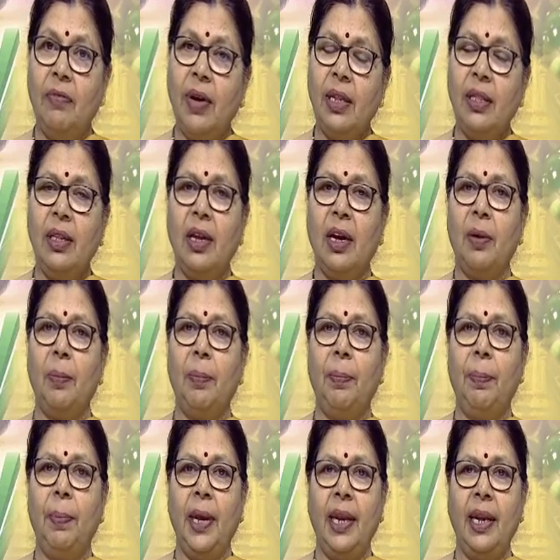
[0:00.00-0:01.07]
when their
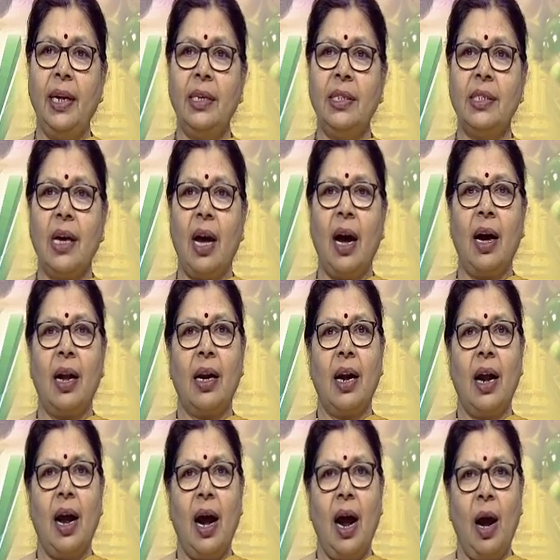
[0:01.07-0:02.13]
parents are
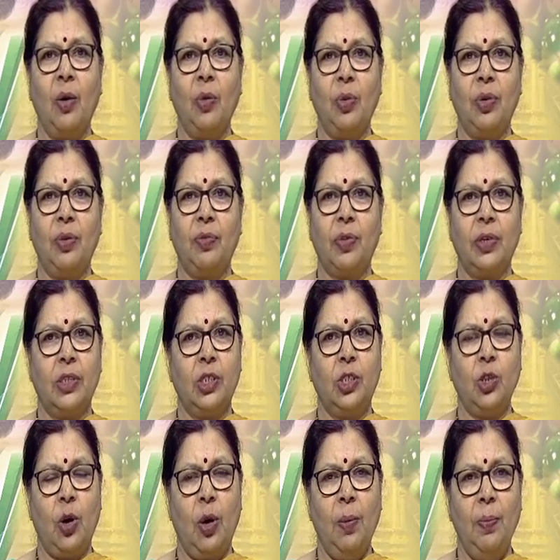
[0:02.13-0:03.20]
out for the
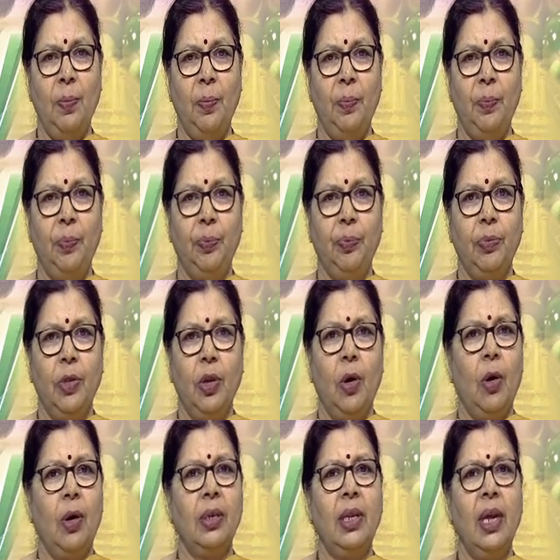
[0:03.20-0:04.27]
job
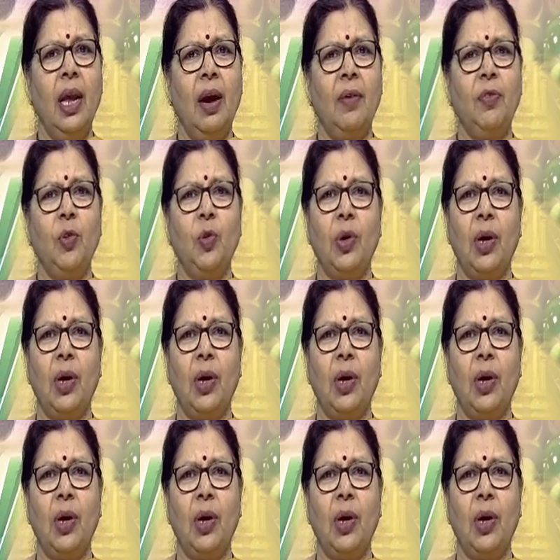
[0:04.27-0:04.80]
or they have